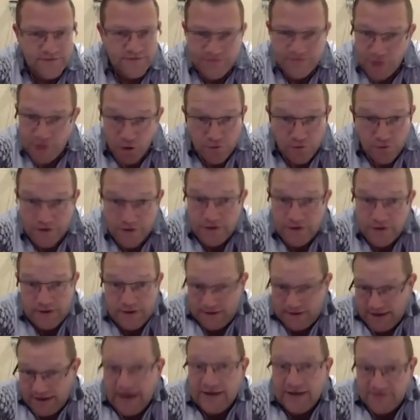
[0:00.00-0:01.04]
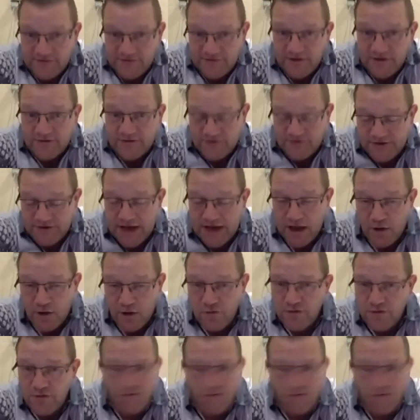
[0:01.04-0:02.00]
Durant as such now.